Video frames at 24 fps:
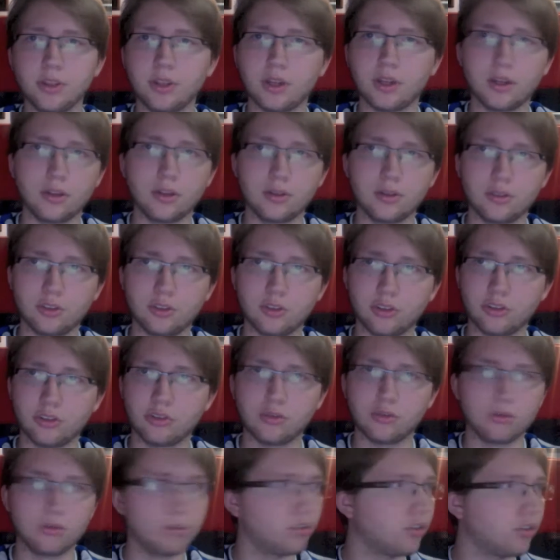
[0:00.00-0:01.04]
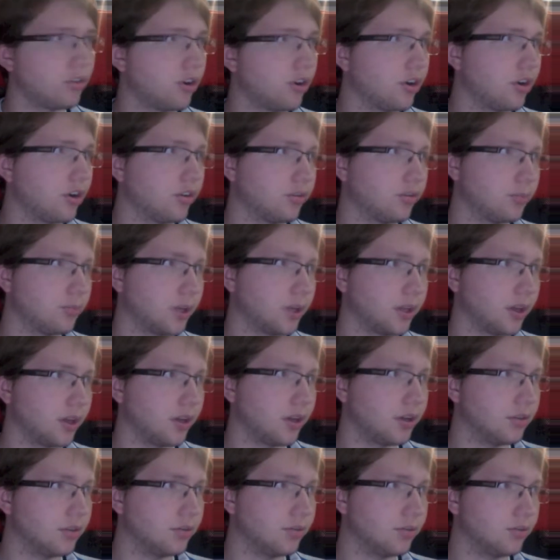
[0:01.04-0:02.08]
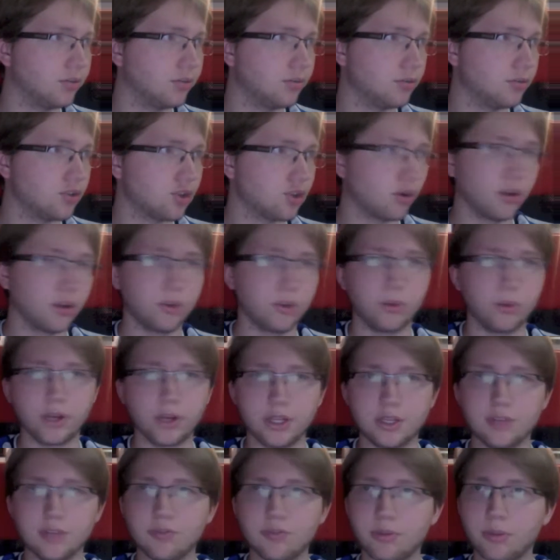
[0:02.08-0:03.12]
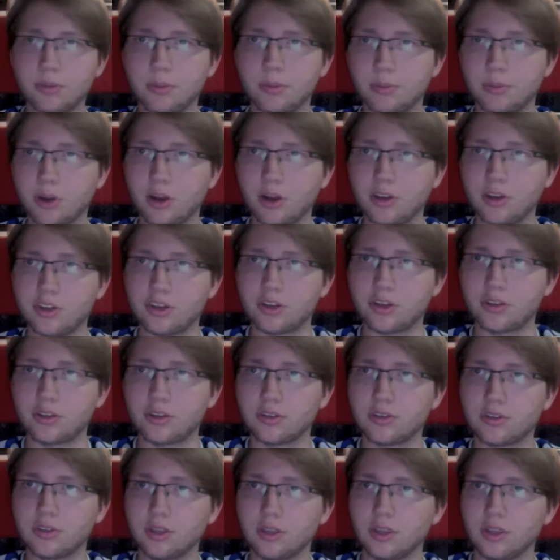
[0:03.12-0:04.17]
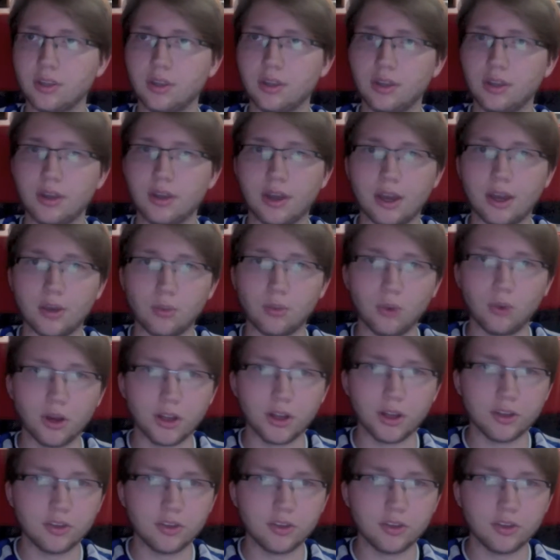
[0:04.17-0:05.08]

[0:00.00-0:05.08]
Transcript: I'll just start off by kind of showing what I did for my project. I wanted to